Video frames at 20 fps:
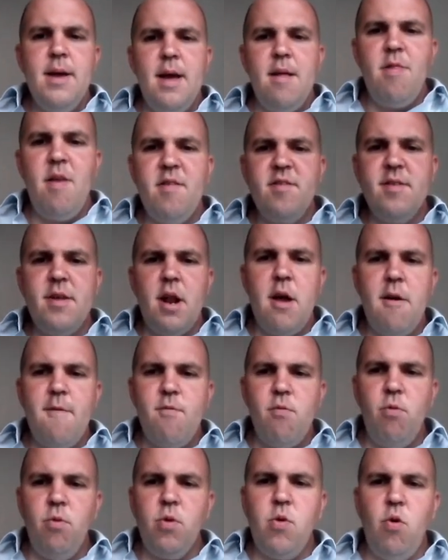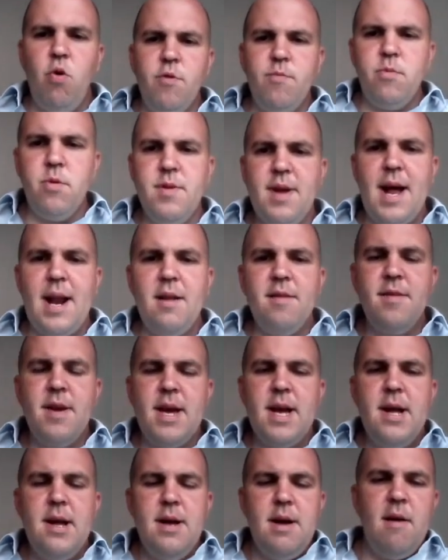in this study for all-cause
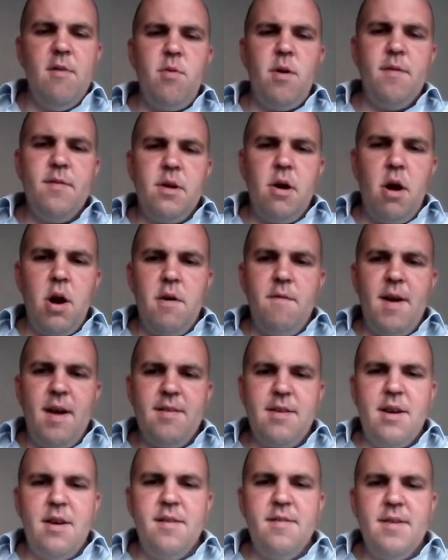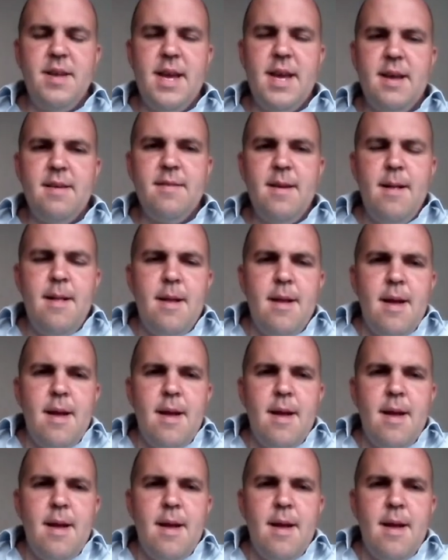mortality, as well as cardiovascular disease.